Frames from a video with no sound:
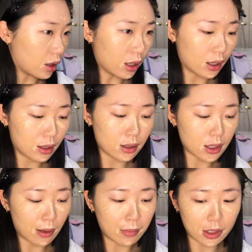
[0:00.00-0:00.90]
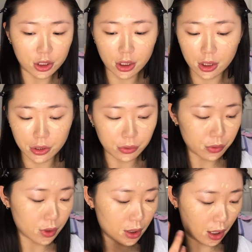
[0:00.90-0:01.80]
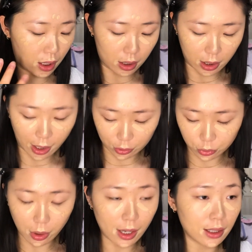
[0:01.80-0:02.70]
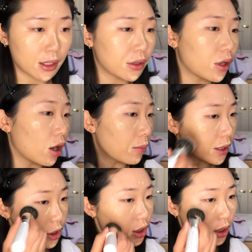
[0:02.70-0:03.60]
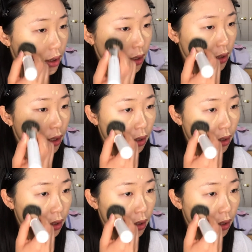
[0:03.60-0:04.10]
And I'm actually gonna use an actual highlighter on my cheeks